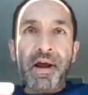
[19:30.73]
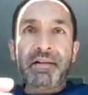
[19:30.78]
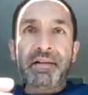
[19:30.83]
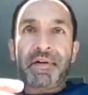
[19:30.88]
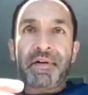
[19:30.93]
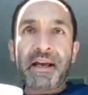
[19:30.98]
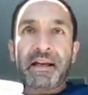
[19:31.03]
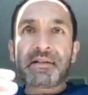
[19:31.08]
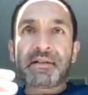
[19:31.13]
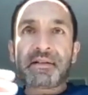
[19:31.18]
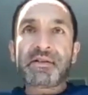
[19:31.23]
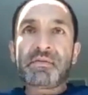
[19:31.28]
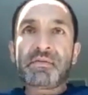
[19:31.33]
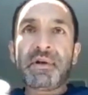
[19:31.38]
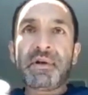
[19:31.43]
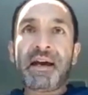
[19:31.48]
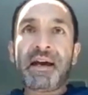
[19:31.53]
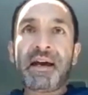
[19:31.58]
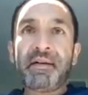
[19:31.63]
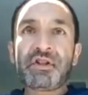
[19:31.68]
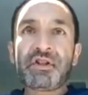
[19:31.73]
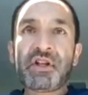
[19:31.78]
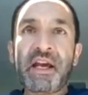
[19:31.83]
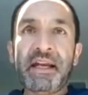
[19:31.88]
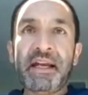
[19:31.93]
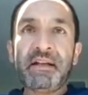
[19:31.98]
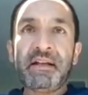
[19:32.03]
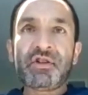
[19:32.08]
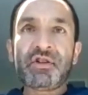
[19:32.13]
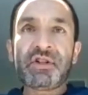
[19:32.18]
vectors will have
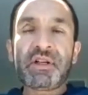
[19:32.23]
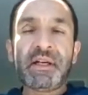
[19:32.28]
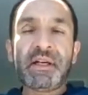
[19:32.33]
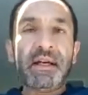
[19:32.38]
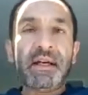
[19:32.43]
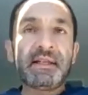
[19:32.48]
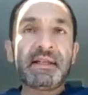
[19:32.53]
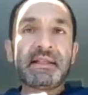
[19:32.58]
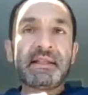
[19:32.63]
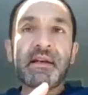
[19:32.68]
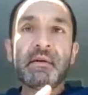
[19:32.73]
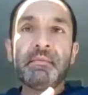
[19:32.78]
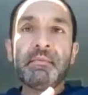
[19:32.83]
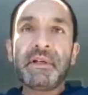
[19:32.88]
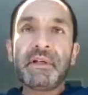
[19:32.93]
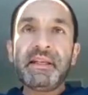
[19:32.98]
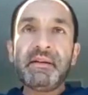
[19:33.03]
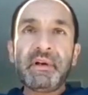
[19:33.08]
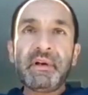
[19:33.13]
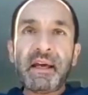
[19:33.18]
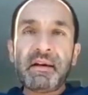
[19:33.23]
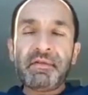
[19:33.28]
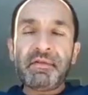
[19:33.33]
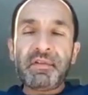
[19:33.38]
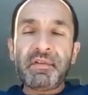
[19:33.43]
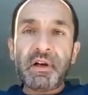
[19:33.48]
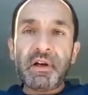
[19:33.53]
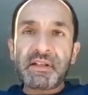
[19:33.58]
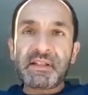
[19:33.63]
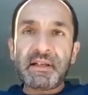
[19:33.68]
changed. Somebody will have
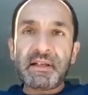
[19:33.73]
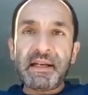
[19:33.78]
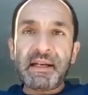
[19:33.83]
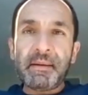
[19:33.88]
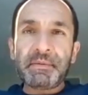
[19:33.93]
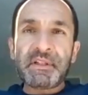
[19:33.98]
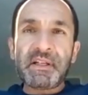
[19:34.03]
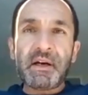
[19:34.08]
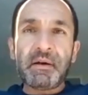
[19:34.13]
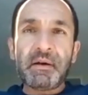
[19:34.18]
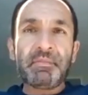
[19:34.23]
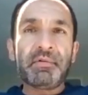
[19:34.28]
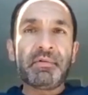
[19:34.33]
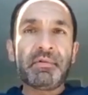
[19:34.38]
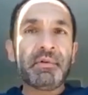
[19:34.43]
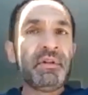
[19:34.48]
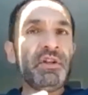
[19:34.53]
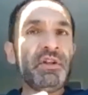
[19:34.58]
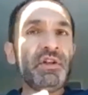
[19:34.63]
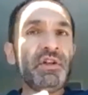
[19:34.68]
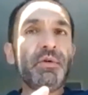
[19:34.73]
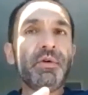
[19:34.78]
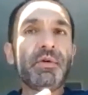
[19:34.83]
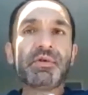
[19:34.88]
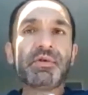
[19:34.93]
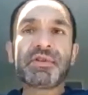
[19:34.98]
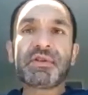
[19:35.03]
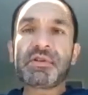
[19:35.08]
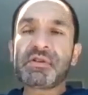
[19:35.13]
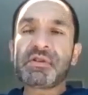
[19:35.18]
lost a laptop. New
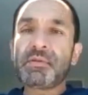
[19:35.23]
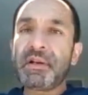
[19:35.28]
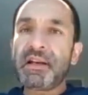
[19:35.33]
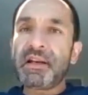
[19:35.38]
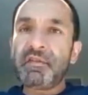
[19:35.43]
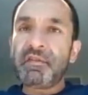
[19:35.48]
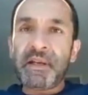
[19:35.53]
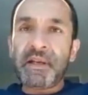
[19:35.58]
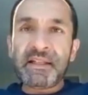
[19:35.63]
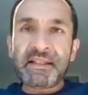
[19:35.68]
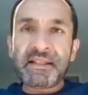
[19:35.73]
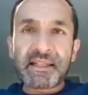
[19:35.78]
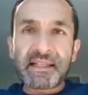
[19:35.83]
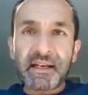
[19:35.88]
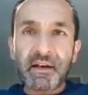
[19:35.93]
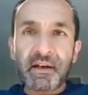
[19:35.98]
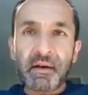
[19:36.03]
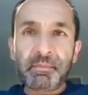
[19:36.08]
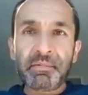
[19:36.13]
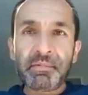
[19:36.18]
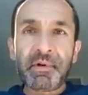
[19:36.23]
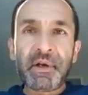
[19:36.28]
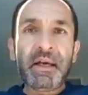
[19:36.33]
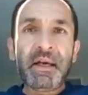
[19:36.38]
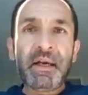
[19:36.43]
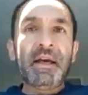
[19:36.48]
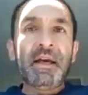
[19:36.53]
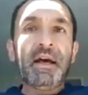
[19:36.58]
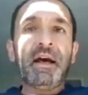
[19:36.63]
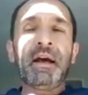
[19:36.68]
users will have been set up.
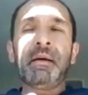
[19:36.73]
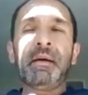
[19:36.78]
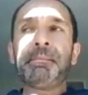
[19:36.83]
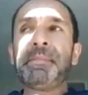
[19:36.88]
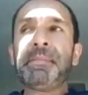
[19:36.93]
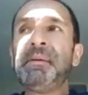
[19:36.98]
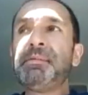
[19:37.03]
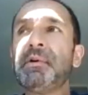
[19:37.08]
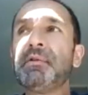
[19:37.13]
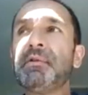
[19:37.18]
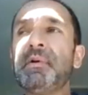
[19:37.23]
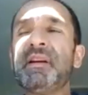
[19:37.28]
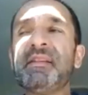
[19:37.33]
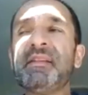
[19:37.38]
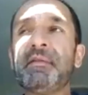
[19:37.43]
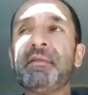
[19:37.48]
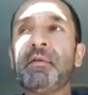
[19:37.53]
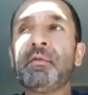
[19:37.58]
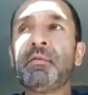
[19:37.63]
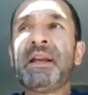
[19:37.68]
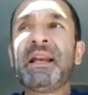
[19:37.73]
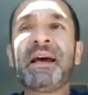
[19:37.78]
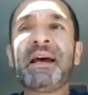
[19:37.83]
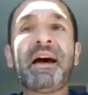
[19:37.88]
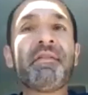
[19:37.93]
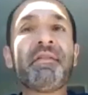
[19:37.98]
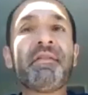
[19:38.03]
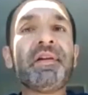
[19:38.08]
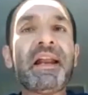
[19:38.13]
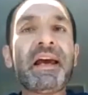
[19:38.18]
People will
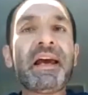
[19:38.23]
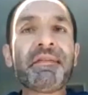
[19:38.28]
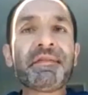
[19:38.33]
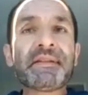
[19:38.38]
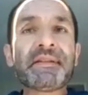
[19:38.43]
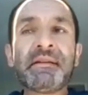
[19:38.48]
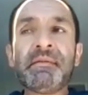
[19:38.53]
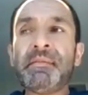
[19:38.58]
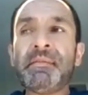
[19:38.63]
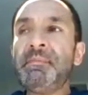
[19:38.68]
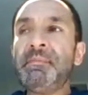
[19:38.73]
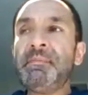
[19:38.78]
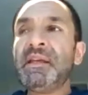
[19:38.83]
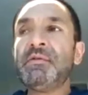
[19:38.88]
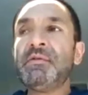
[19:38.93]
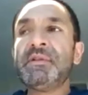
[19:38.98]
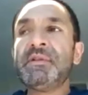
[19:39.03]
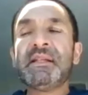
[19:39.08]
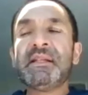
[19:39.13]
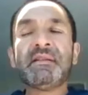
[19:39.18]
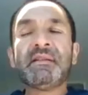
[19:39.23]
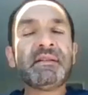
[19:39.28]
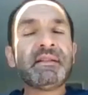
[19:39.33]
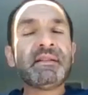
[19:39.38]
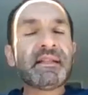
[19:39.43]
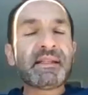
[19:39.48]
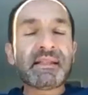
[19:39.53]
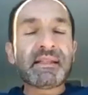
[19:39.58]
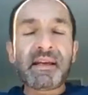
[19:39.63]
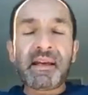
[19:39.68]
have left and maybe you didn't
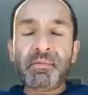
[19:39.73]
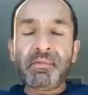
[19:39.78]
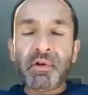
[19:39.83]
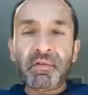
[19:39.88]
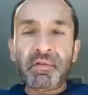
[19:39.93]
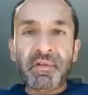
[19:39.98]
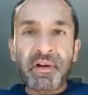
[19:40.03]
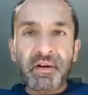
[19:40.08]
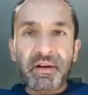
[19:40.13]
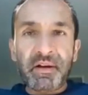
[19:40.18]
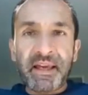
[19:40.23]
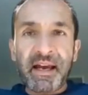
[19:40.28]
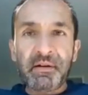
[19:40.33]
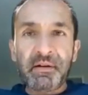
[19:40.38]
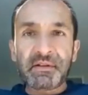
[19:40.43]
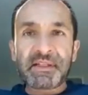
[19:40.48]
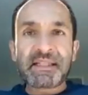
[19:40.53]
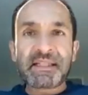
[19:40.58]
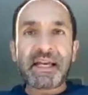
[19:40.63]
disable their accounts